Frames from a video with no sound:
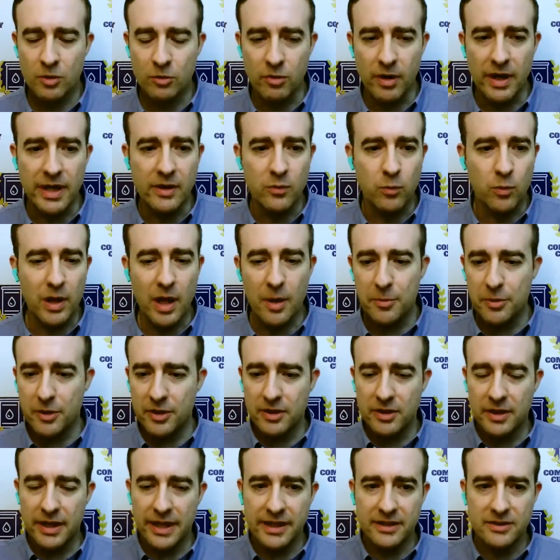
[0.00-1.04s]
Great. Well, I'll
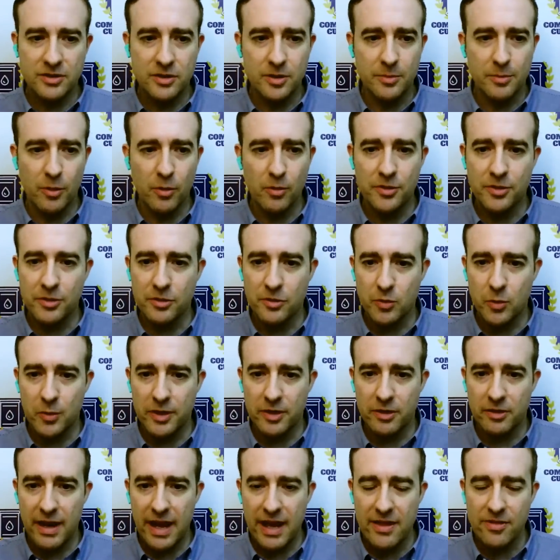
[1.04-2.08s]
put links to both your
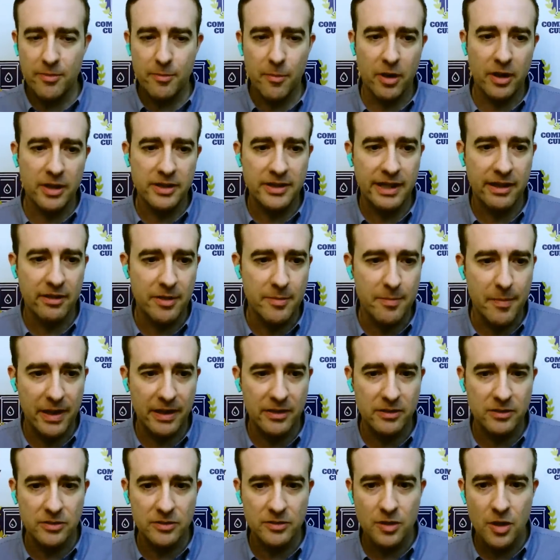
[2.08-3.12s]
Twitter and the Monetary
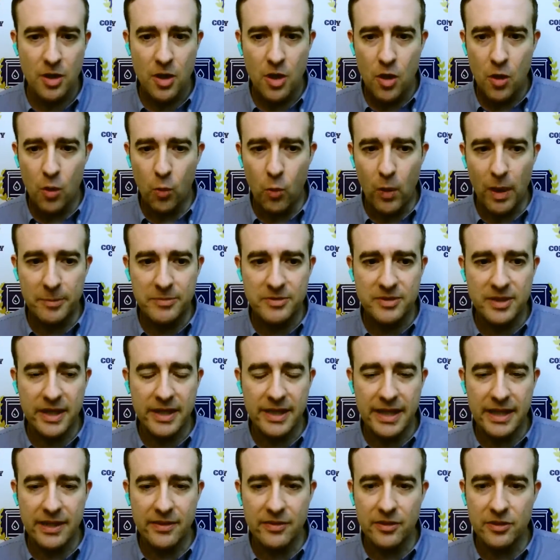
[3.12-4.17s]
Metals
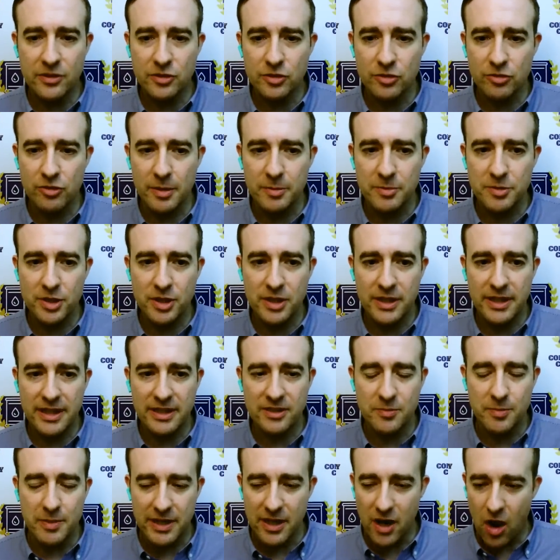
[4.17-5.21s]
website in the description.
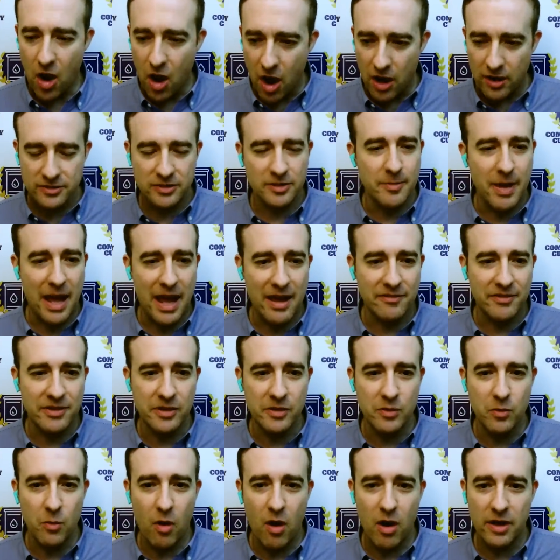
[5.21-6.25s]
It's been awesome having
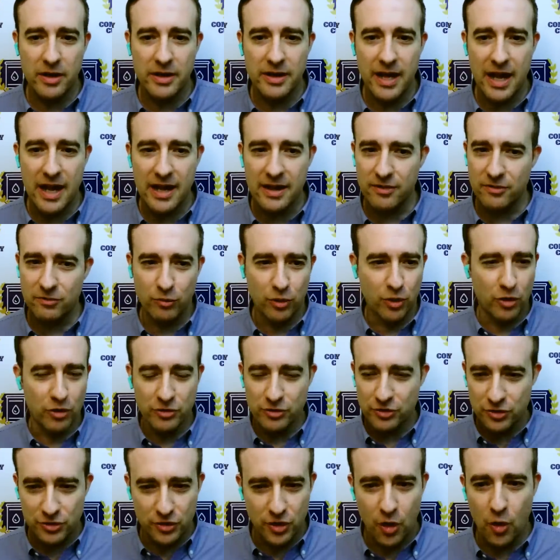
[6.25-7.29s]
you on. I
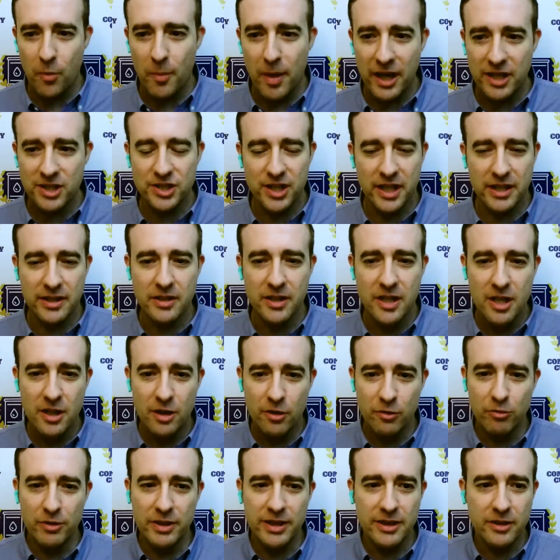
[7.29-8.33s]
learned so much and
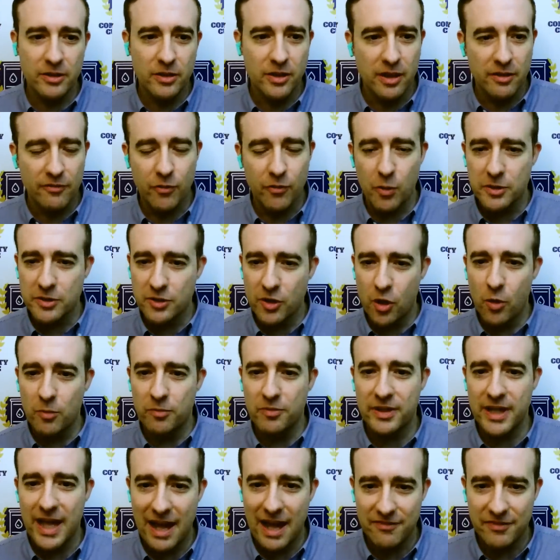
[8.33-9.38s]
really looking forward to
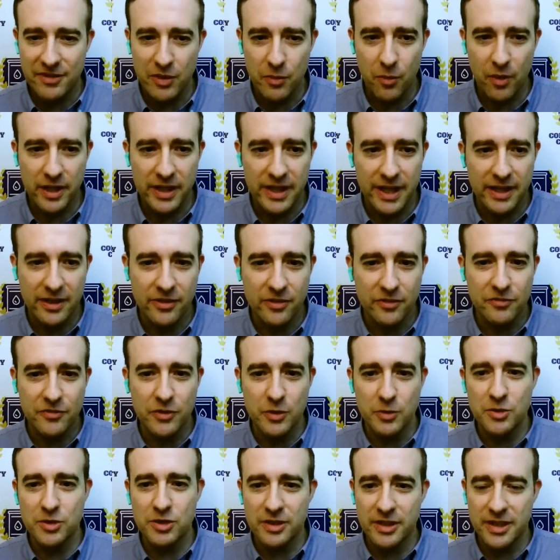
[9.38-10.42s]
hopefully having you on again in the
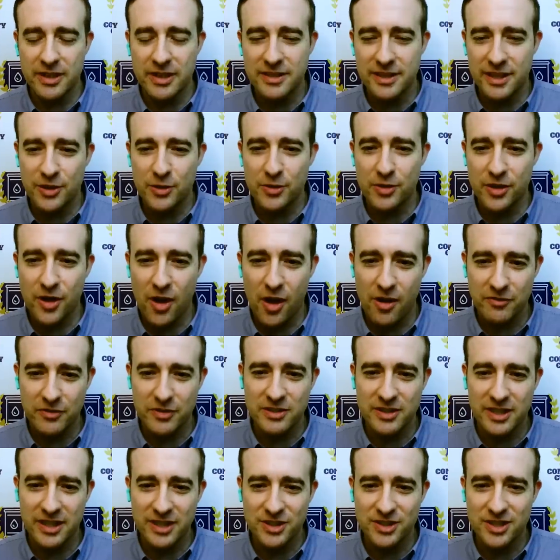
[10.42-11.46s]
future to continue the
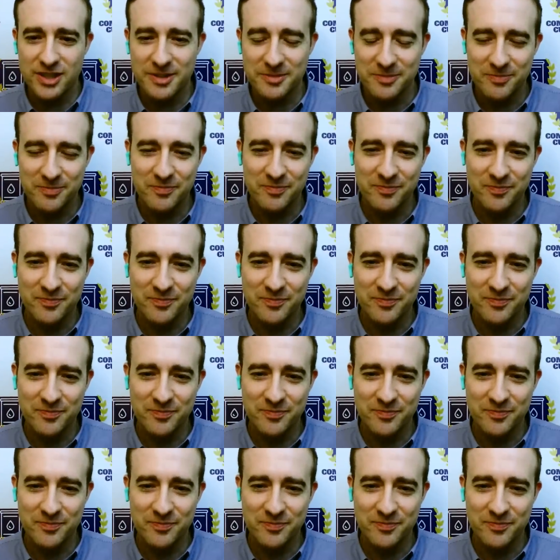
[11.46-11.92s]
conversation.